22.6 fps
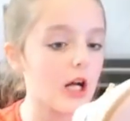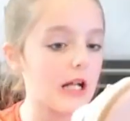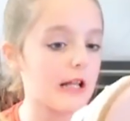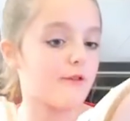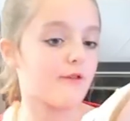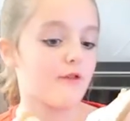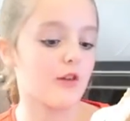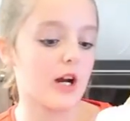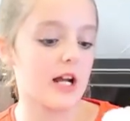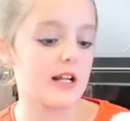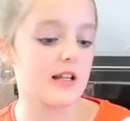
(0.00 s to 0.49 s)

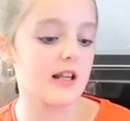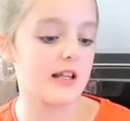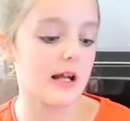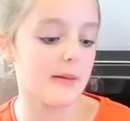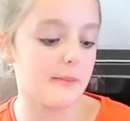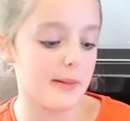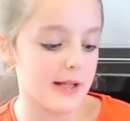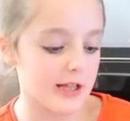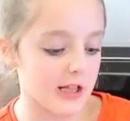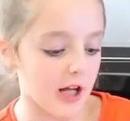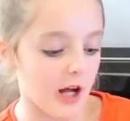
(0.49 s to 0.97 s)
size three, does
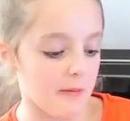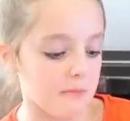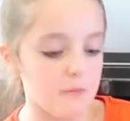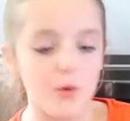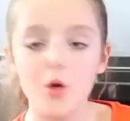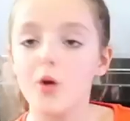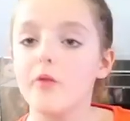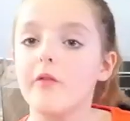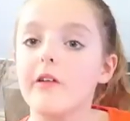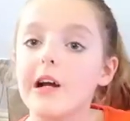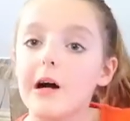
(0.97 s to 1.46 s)
that mean that I'm
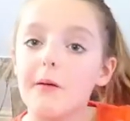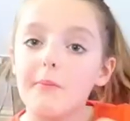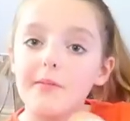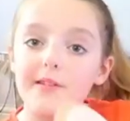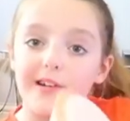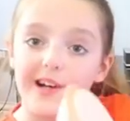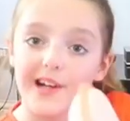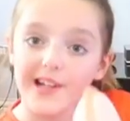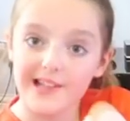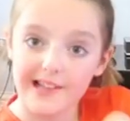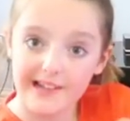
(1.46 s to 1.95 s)
moving up
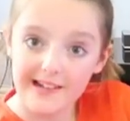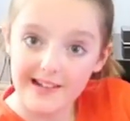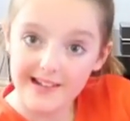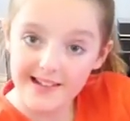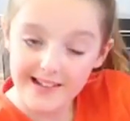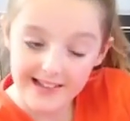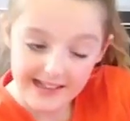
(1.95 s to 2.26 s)
sizes?